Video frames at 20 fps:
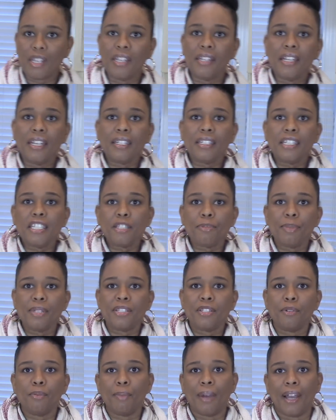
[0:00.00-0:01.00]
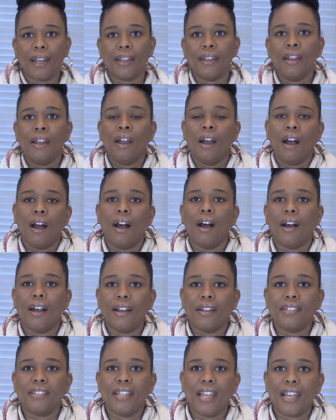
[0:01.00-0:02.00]
And that leads me to my
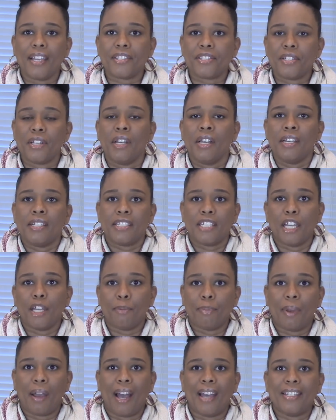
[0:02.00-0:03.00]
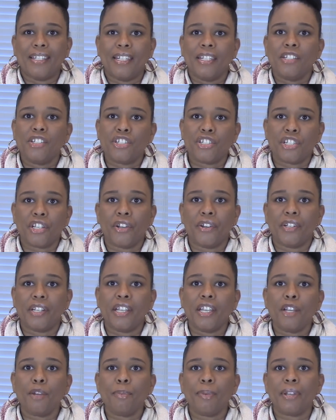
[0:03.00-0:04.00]
next tip. I didn't share it
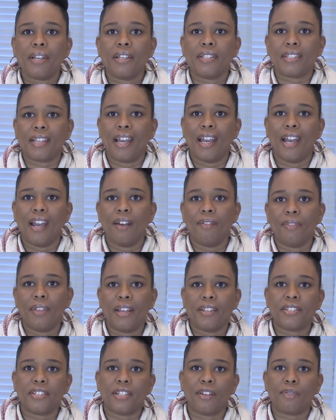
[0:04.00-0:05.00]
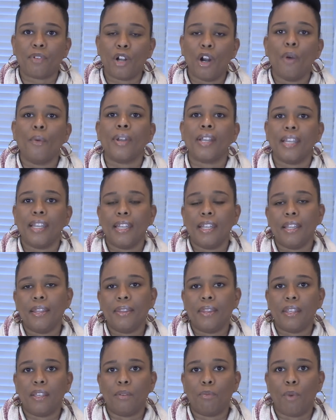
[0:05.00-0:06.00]
here because I have that stuff going in
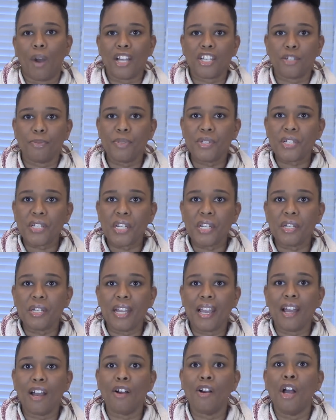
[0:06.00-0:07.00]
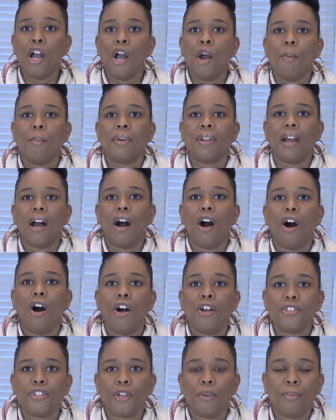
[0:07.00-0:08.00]
the washing machine now, but I
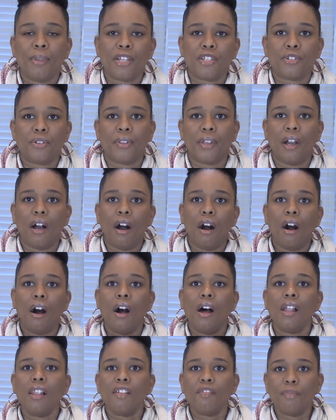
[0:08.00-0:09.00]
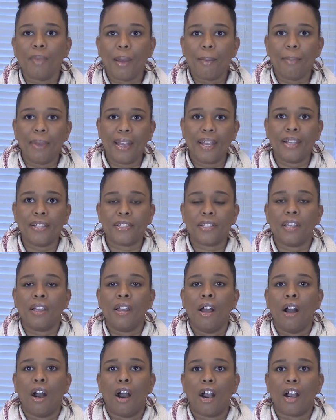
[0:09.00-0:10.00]
also make sure that all of my beds
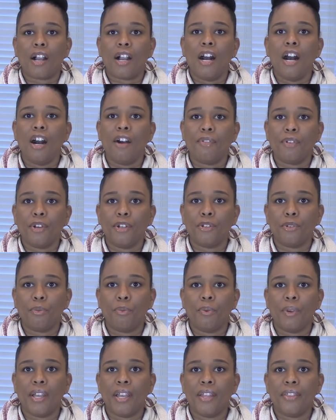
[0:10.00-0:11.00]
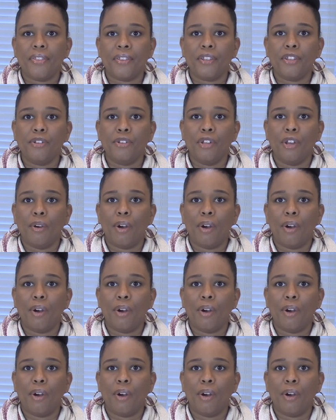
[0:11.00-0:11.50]
are covered with, you know,